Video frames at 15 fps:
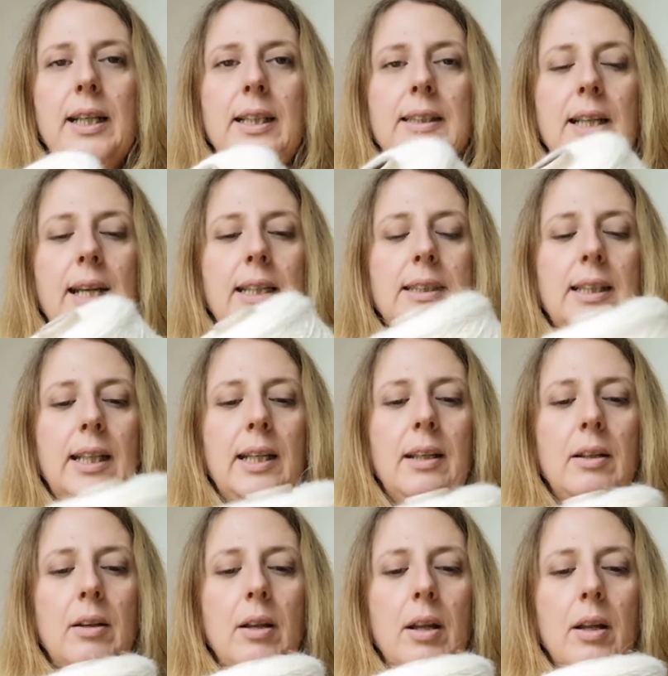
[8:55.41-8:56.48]
It's
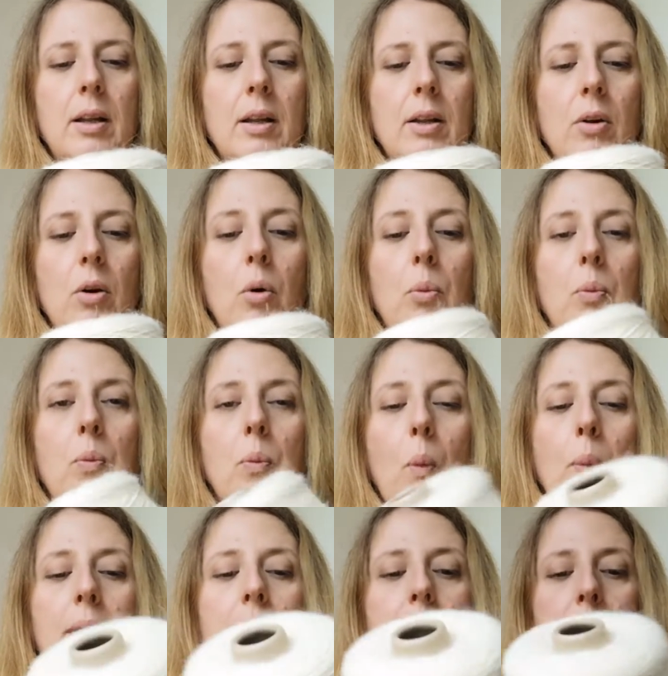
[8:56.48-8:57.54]
18, or
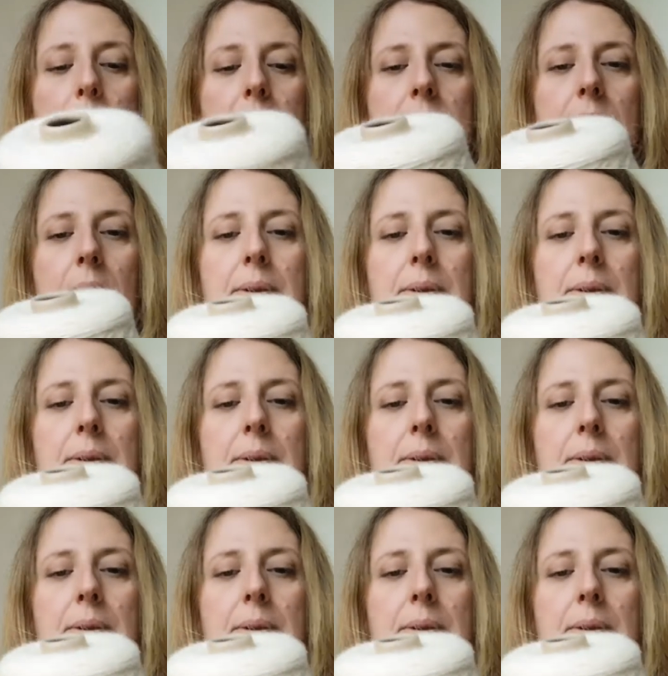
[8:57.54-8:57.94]
when I bought it,